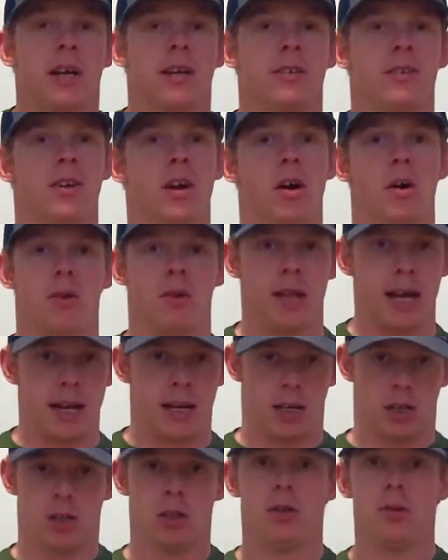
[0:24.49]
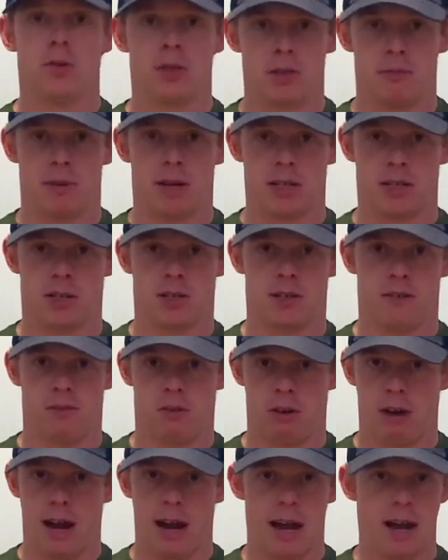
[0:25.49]
So that includes the muscles of
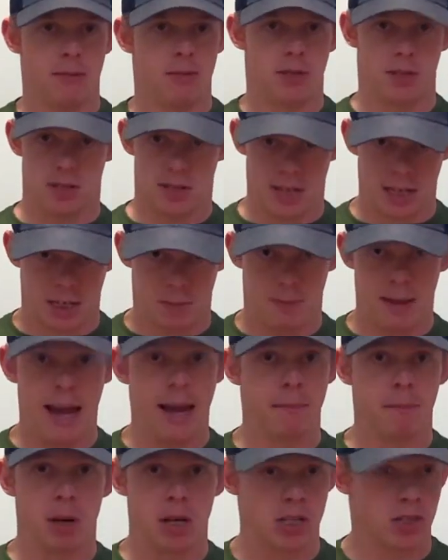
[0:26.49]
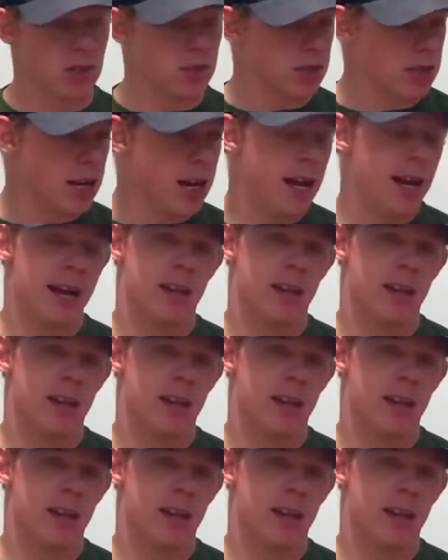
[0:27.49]
your abs, the six-pack muscles,